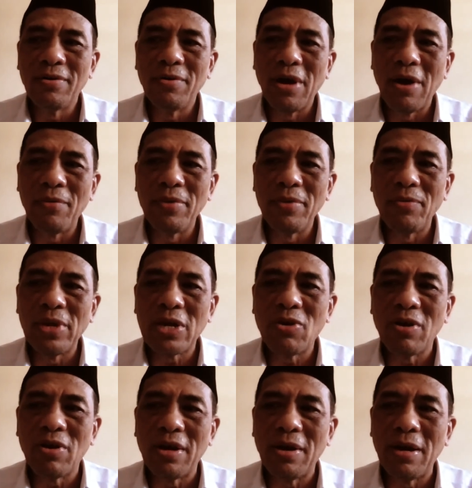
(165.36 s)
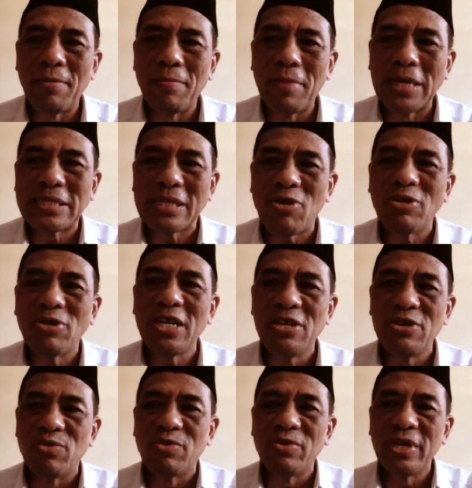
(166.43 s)
we call must
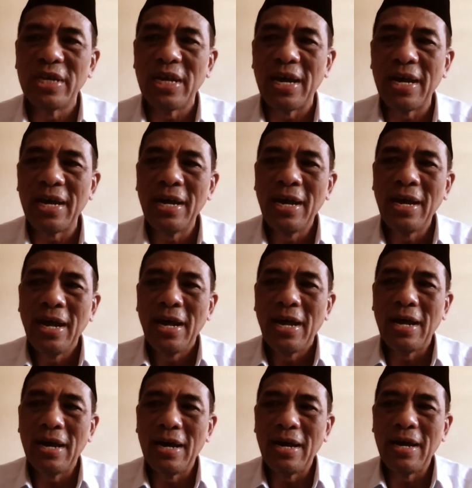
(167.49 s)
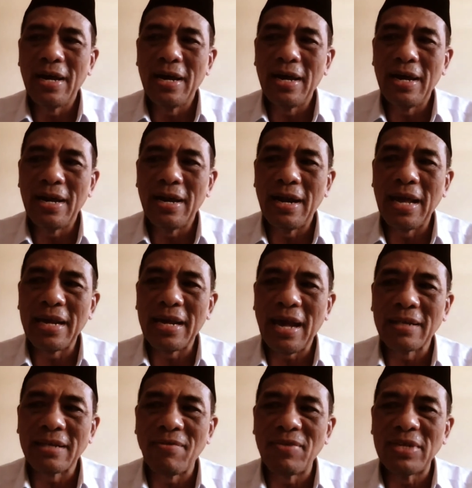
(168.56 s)
continue, like
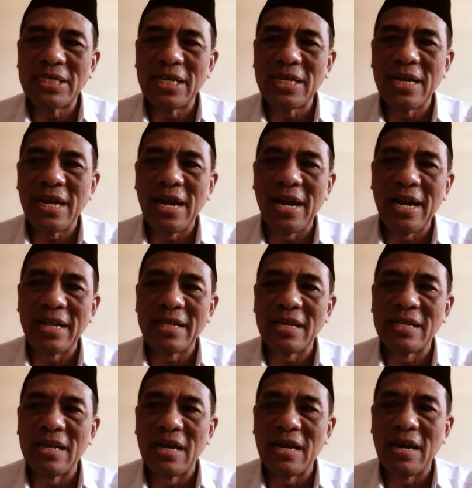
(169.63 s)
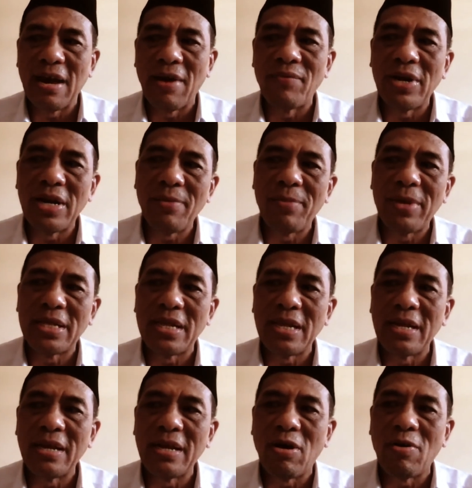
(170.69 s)
activities related to the
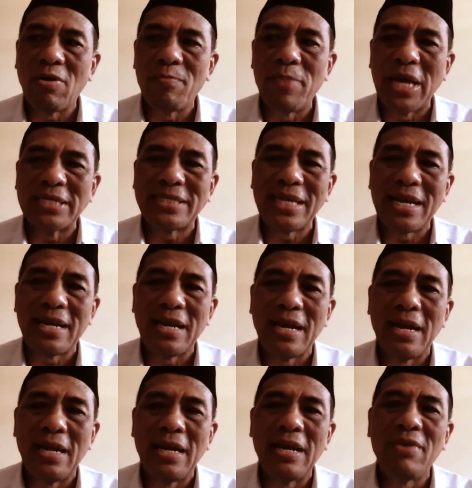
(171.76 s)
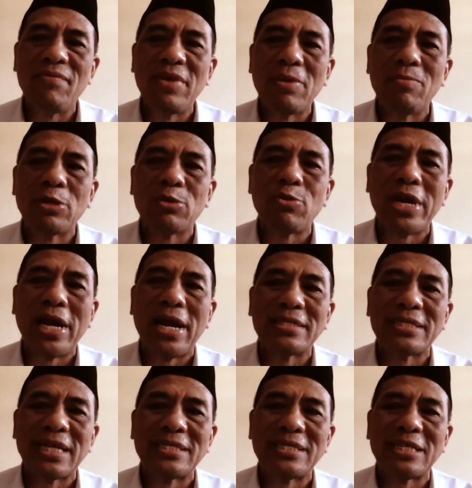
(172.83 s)
availability of basic living materials
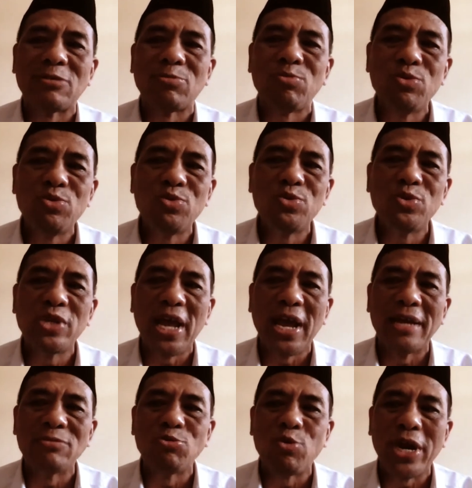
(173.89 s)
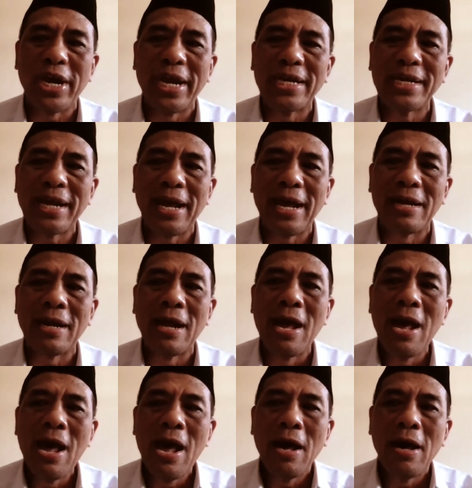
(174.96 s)
such as food and drink and
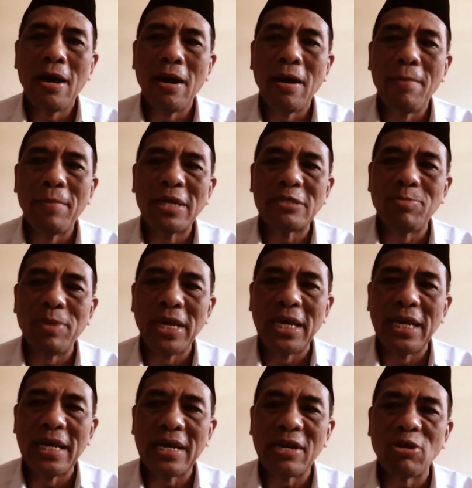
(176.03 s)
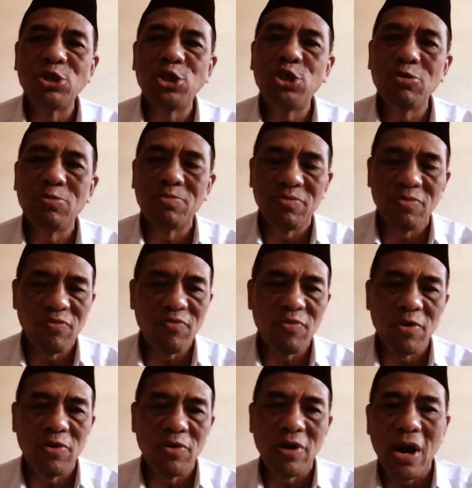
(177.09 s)
must be consumed
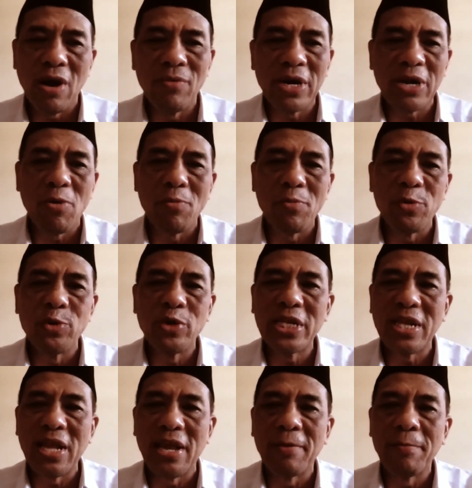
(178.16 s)
for our community.